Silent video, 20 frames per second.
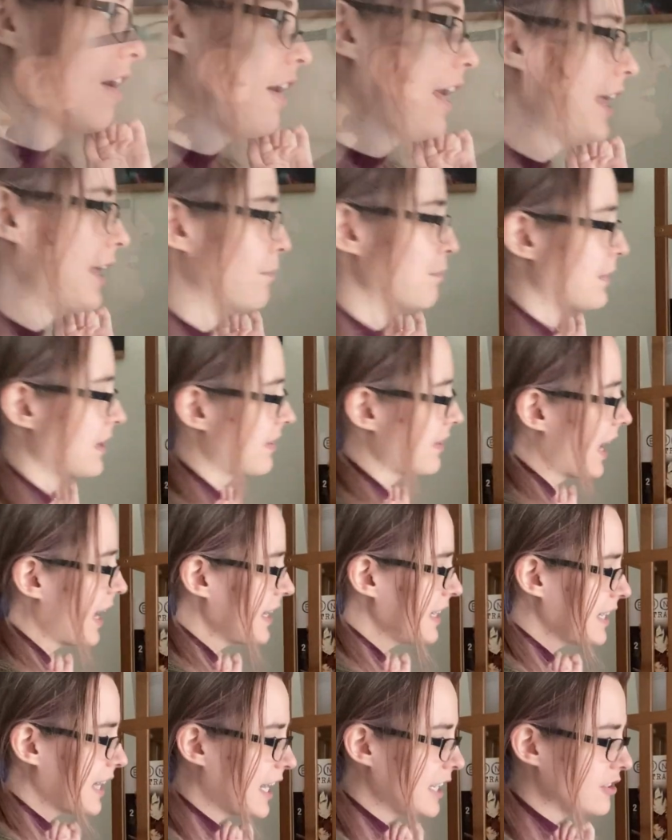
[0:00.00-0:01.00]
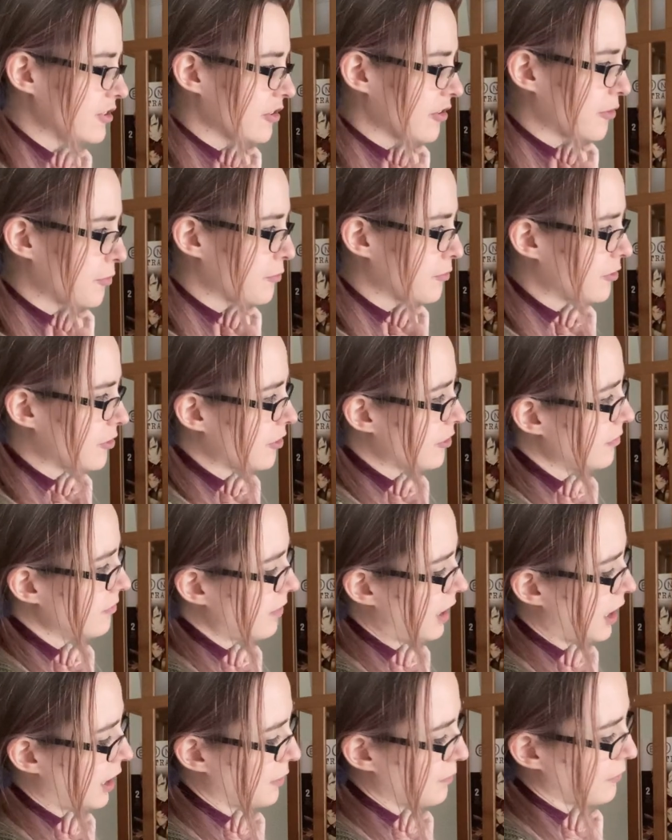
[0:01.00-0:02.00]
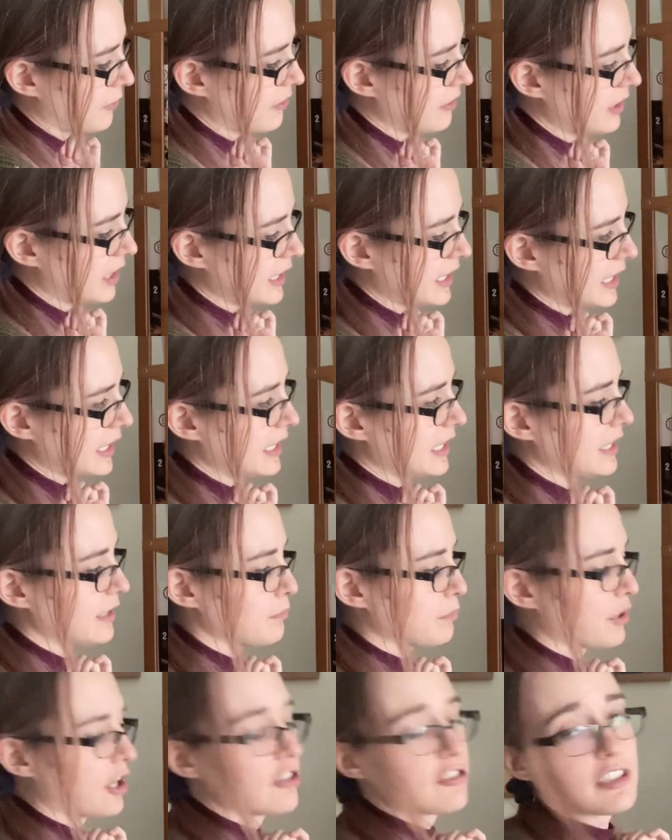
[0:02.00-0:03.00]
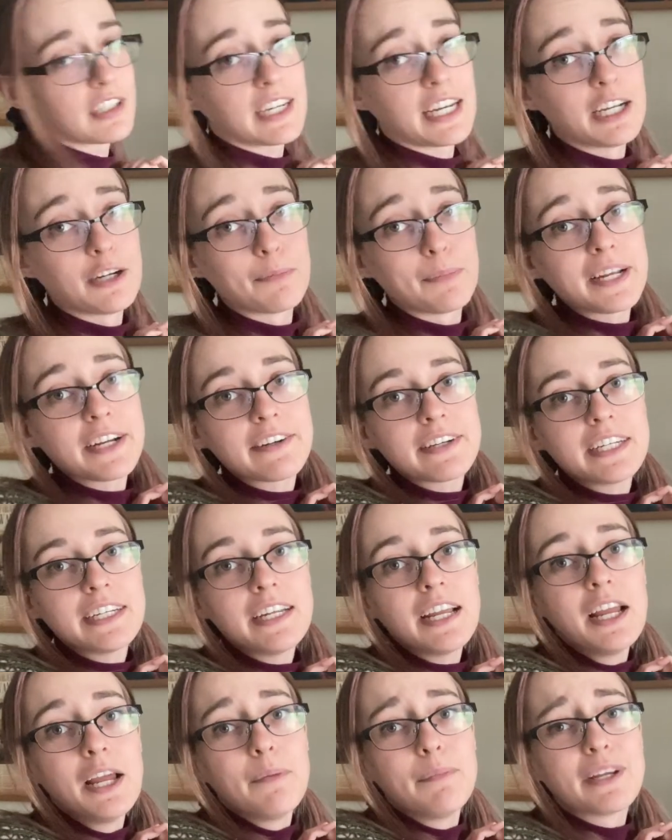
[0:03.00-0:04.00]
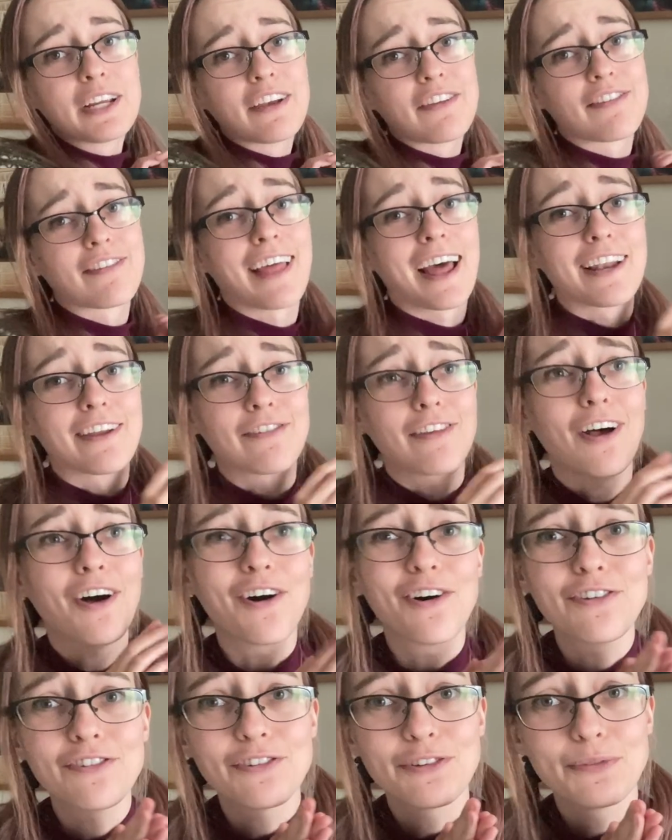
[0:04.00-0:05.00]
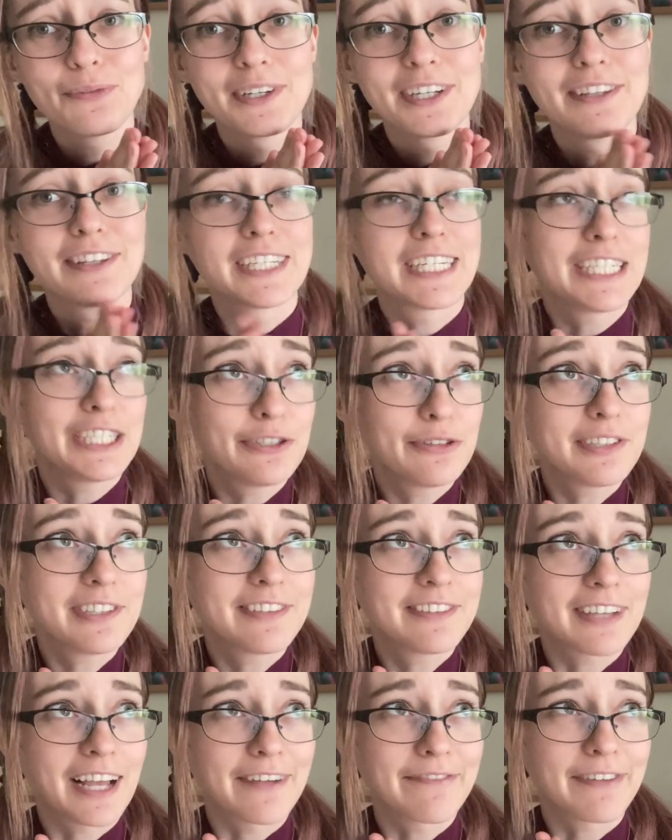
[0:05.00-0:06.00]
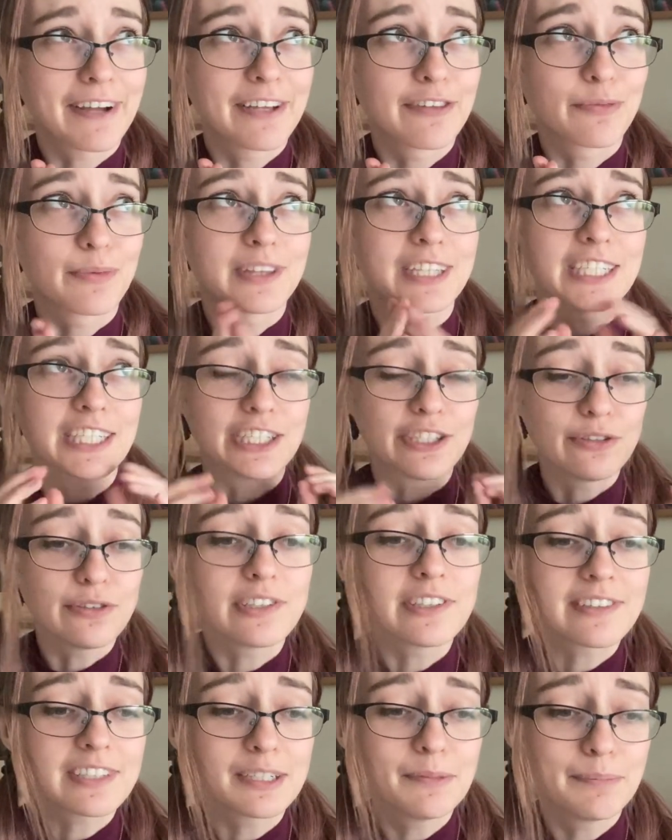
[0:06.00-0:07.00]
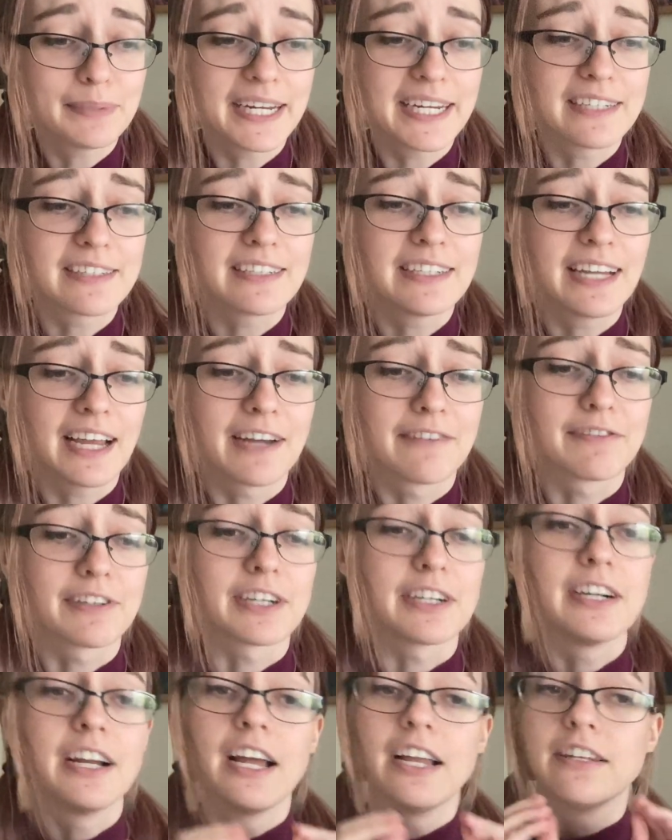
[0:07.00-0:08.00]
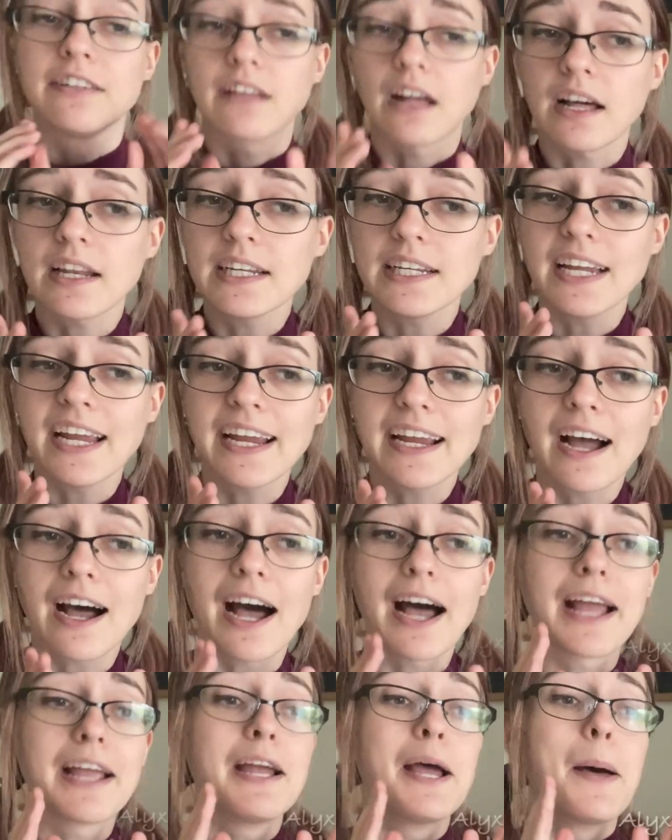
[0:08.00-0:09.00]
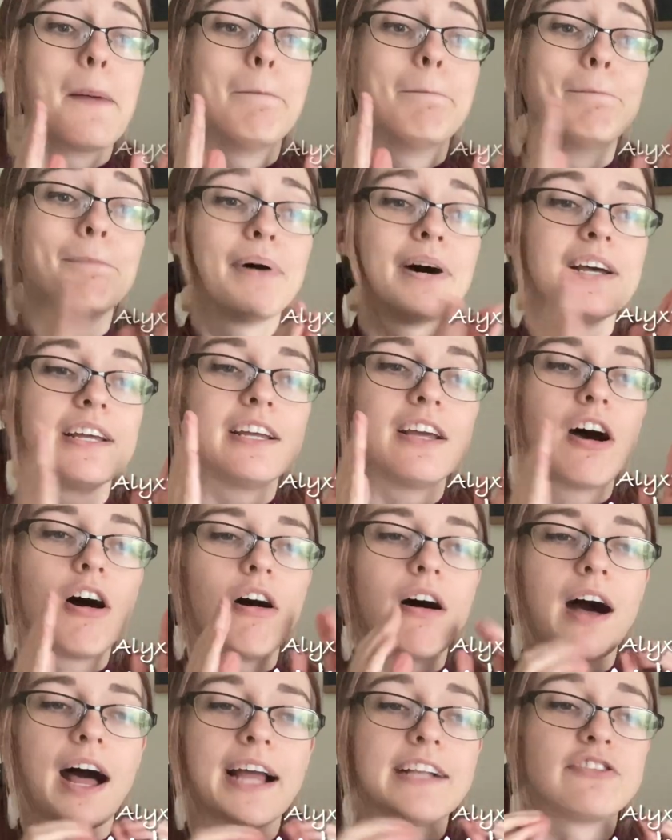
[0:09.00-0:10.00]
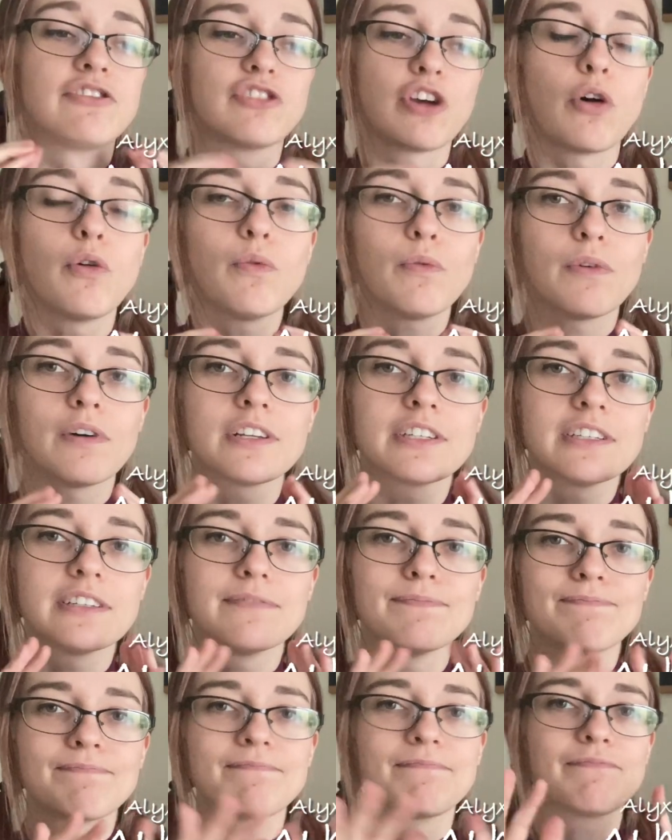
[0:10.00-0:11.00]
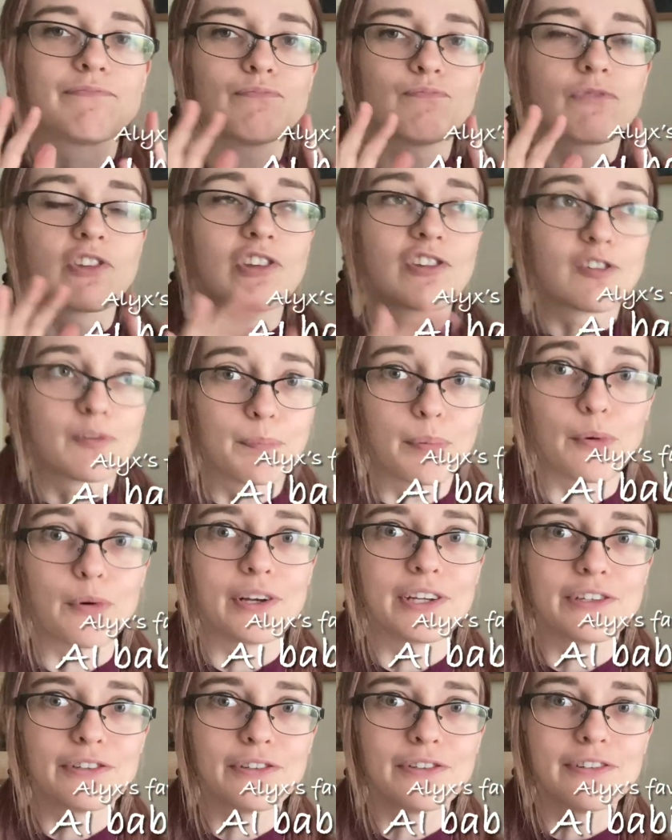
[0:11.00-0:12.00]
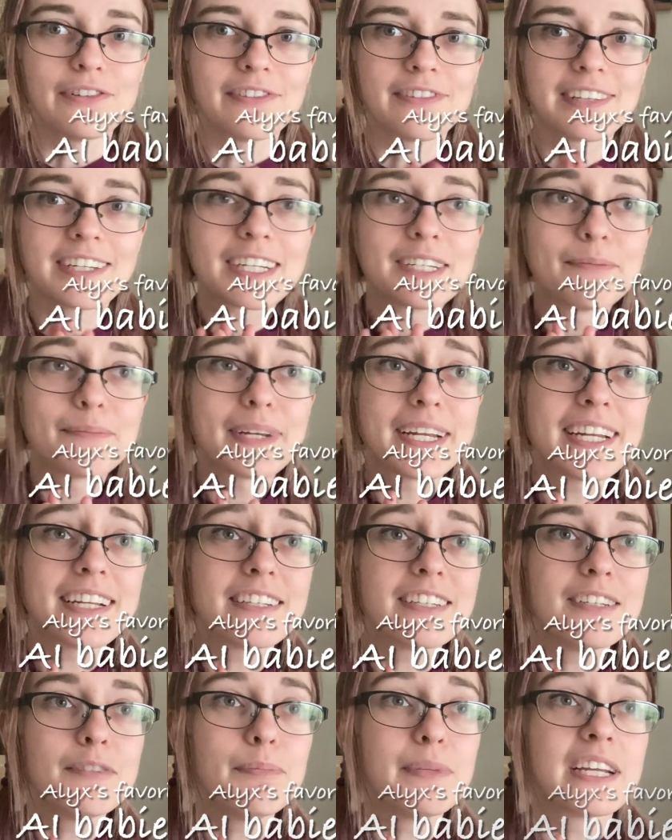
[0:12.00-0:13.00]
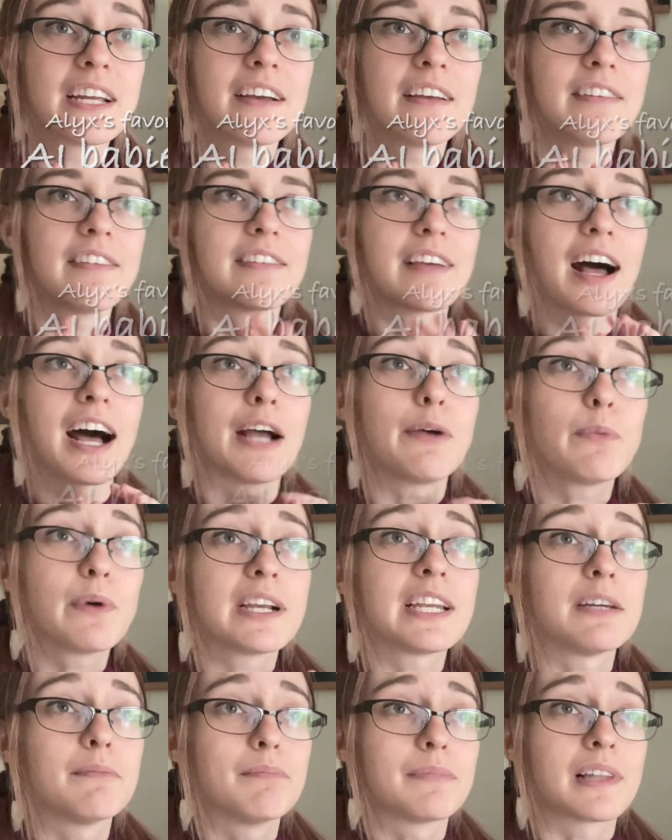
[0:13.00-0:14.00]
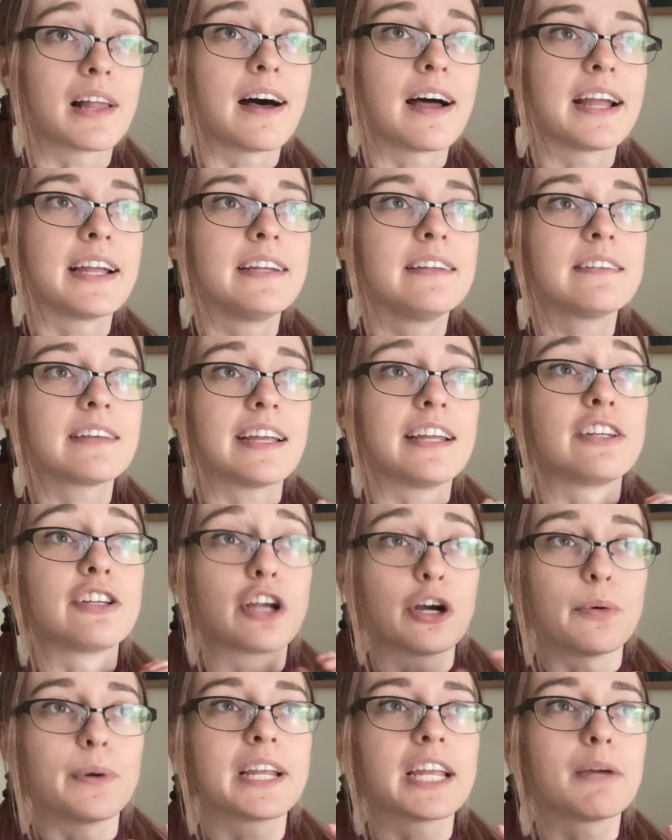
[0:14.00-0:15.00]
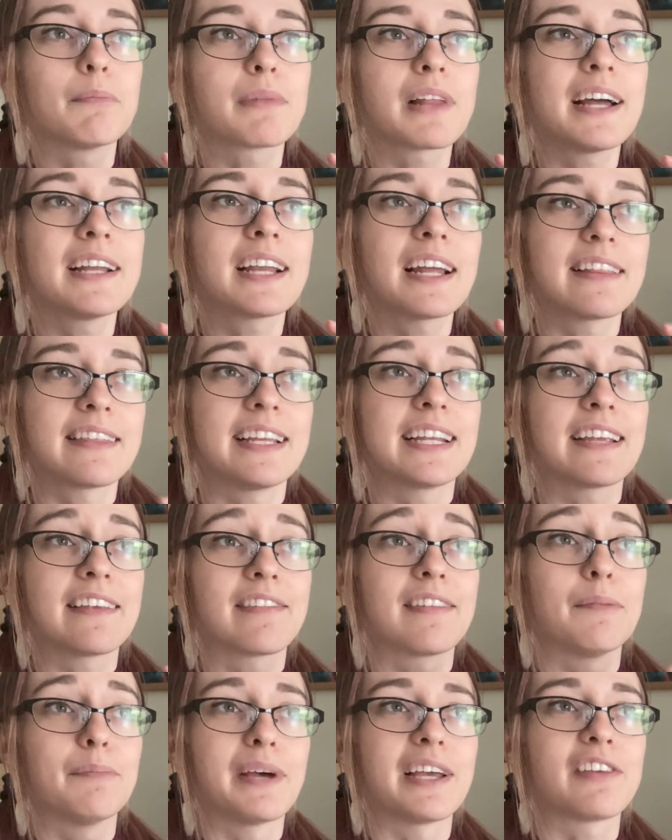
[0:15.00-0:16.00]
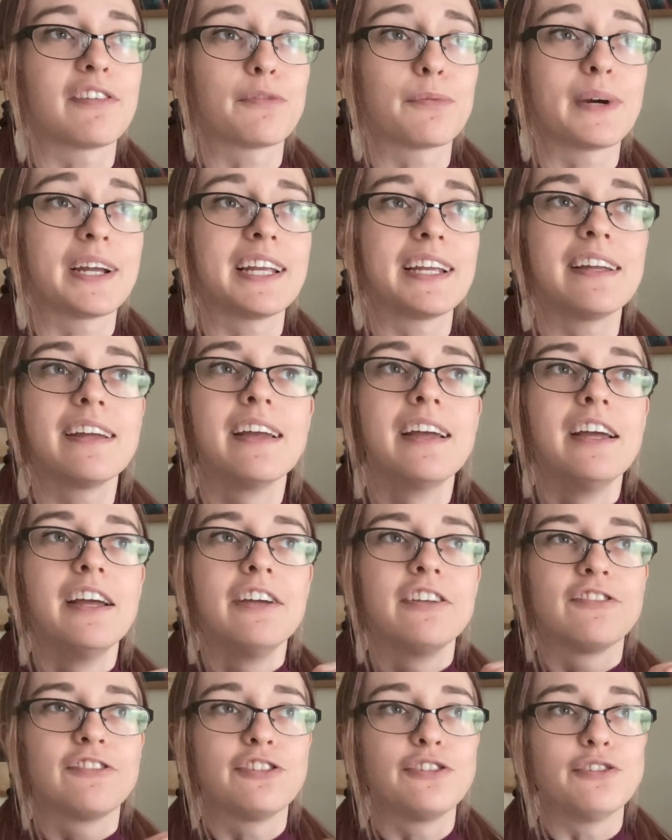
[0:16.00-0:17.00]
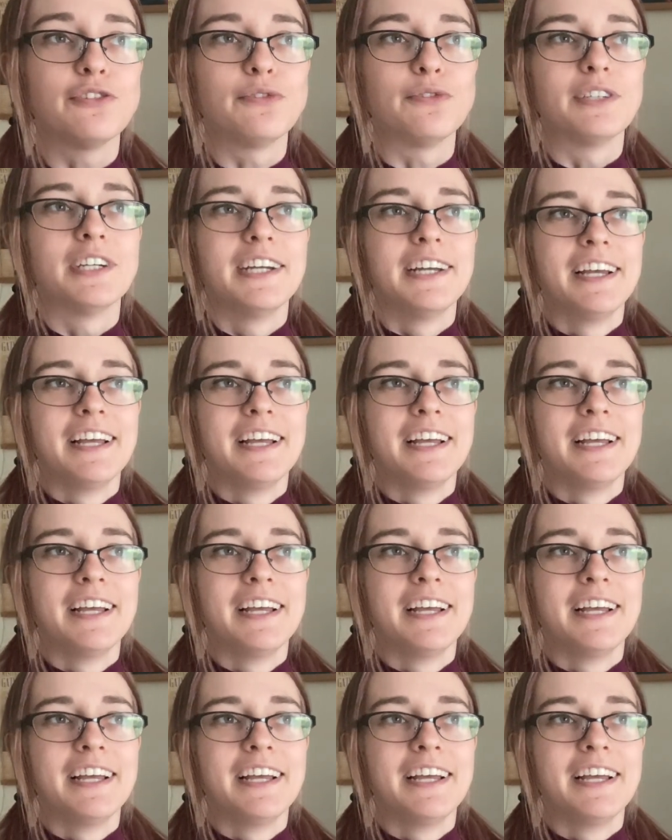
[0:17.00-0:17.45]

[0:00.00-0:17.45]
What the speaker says: And beside it, I just snuck in Project Hail Mary, because that is also one of the cutest sci-fis with the cutest companion ever. Not an AI, but I don't want to spoil the companion, because I went in blind, and going in blind, I think, is the best way to